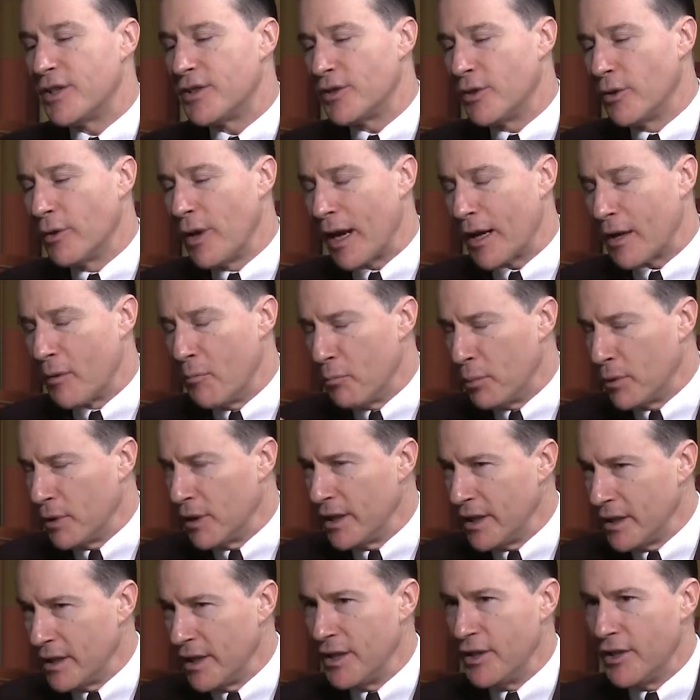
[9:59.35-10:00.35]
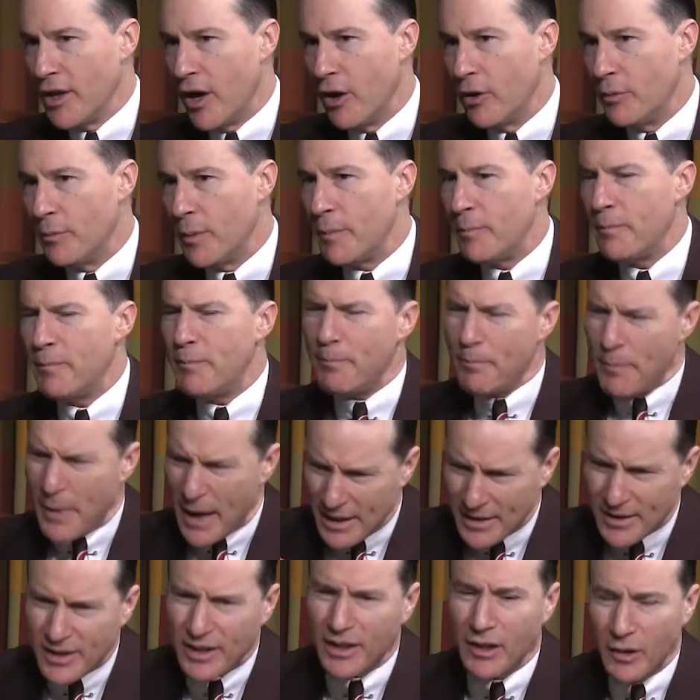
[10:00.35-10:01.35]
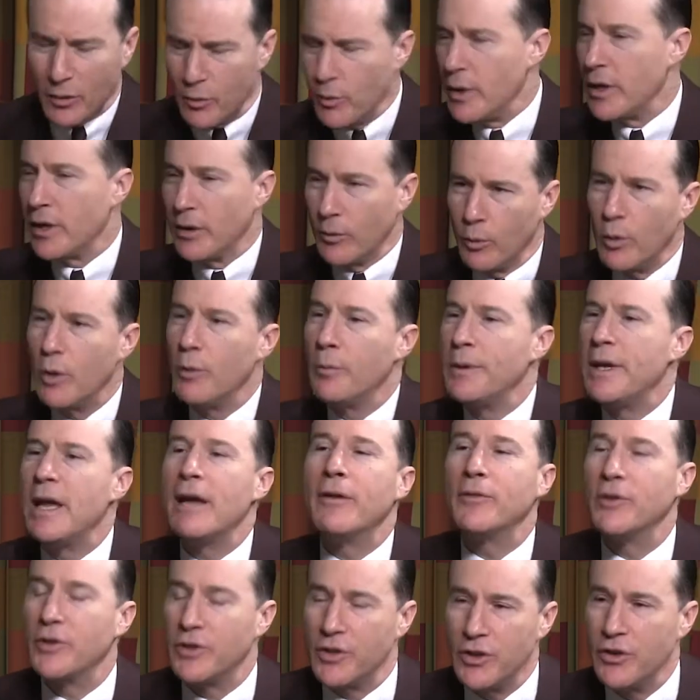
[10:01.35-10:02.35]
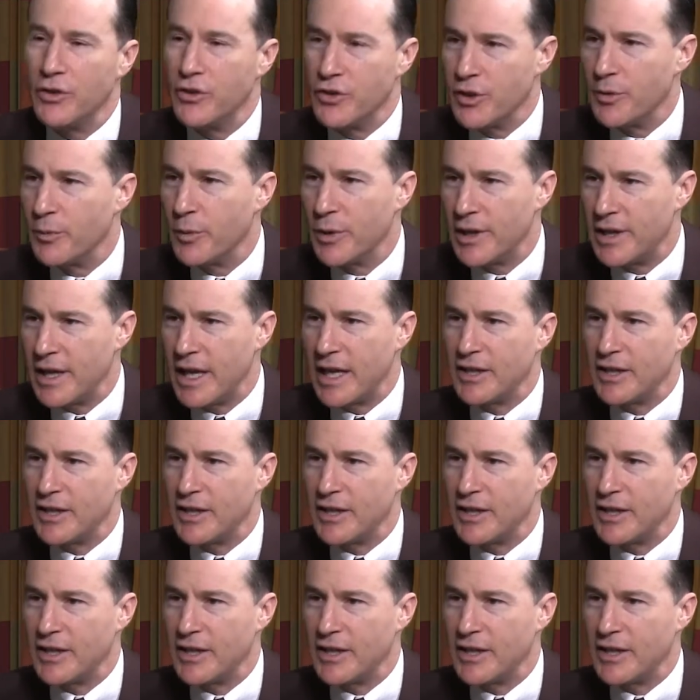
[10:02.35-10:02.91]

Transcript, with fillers: It's still not completely known, but basically we will be able to use them with